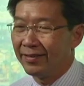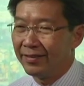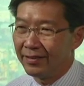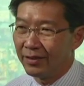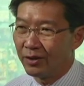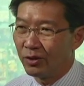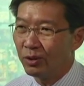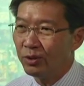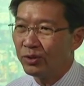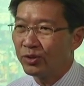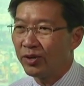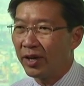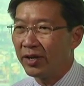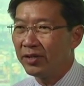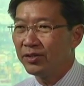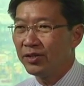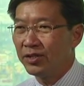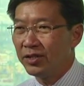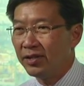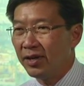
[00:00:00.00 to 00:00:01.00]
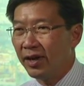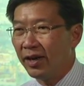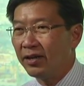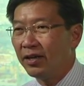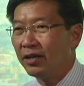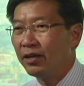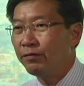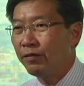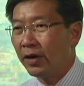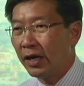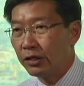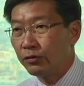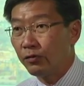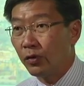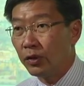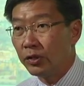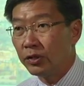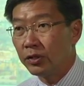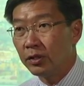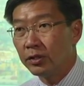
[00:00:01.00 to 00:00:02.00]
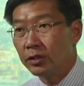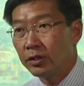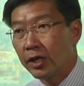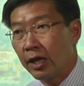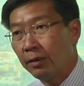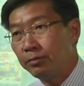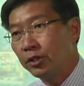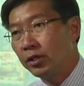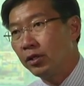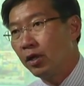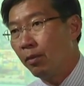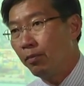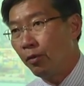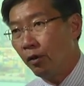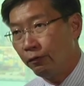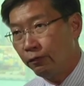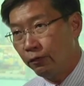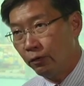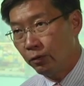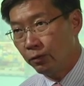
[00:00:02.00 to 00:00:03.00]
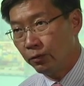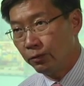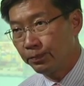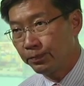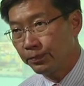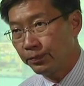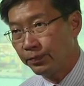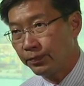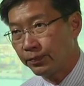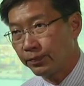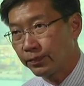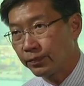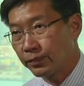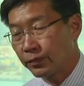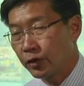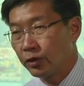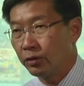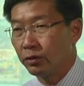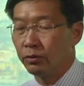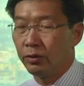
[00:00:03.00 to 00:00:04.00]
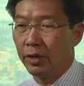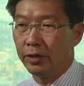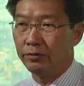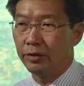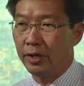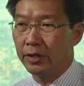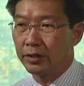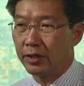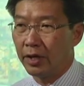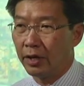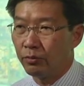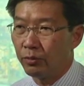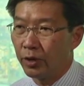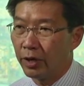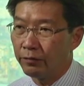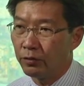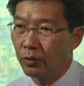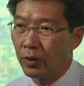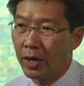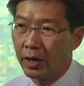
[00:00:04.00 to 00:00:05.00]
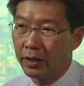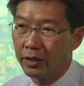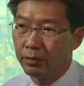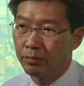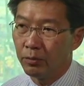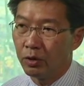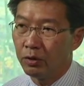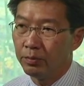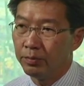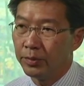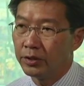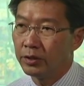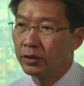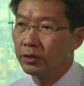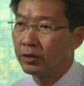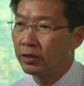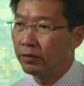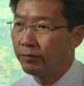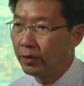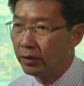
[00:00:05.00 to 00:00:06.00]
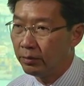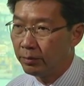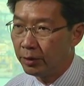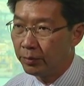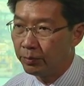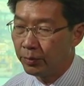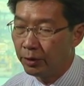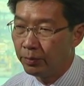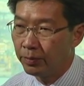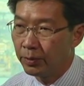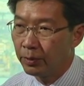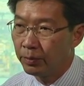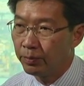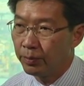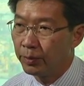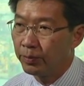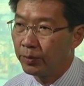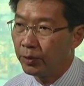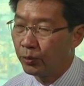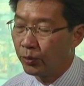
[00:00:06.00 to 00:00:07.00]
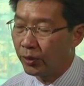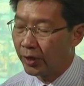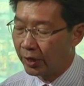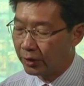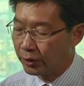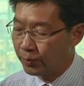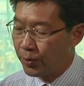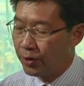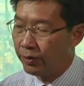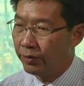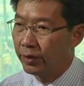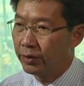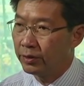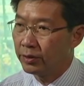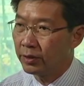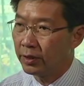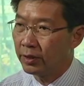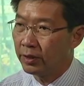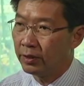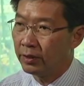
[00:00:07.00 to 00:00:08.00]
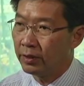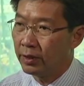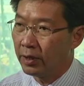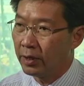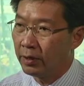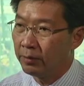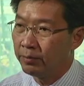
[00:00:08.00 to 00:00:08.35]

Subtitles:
The growth strategy identifies, for instance, gaps in our portfolio. So to address that, we have to hire more business development people with experience in